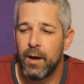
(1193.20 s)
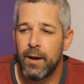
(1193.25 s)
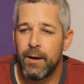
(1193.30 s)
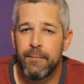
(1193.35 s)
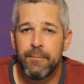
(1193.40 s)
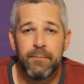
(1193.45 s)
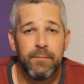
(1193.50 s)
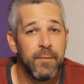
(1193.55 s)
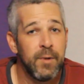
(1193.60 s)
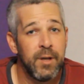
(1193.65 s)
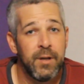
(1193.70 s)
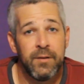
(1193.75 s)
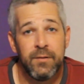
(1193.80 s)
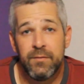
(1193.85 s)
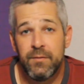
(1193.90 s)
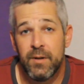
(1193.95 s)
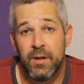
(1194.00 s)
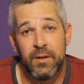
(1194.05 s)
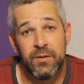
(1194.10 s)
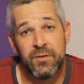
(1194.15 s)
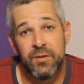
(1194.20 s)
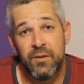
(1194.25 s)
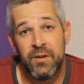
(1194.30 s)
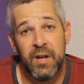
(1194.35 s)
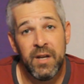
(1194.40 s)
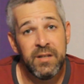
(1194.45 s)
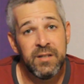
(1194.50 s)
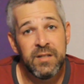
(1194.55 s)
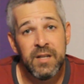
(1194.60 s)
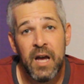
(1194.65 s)
Um, and until
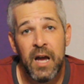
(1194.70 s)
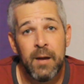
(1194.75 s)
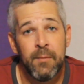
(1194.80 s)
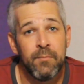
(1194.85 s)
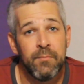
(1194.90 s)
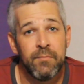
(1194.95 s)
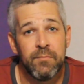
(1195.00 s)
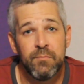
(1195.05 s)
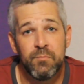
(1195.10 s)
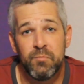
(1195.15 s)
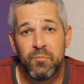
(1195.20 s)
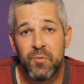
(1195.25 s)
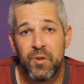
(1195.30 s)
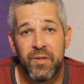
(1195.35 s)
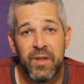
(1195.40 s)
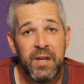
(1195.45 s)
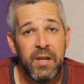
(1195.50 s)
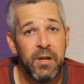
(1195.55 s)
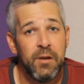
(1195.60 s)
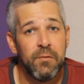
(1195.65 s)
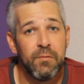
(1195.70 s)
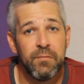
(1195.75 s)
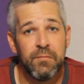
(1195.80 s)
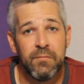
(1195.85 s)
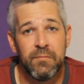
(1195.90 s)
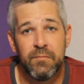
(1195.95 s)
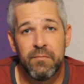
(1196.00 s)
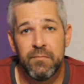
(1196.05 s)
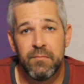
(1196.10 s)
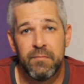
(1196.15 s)
next time, thank you.
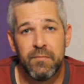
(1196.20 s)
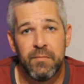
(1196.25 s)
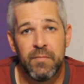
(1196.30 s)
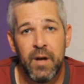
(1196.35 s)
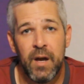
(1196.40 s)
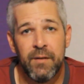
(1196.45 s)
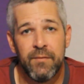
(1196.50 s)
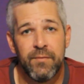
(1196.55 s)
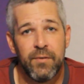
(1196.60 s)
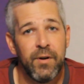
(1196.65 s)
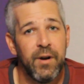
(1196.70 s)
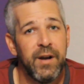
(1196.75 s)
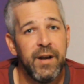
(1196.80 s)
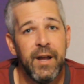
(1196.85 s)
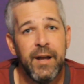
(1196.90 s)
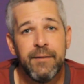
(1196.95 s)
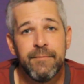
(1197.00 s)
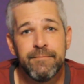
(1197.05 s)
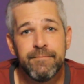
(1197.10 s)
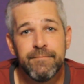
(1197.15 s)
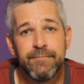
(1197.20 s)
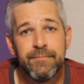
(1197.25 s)
Have a great day.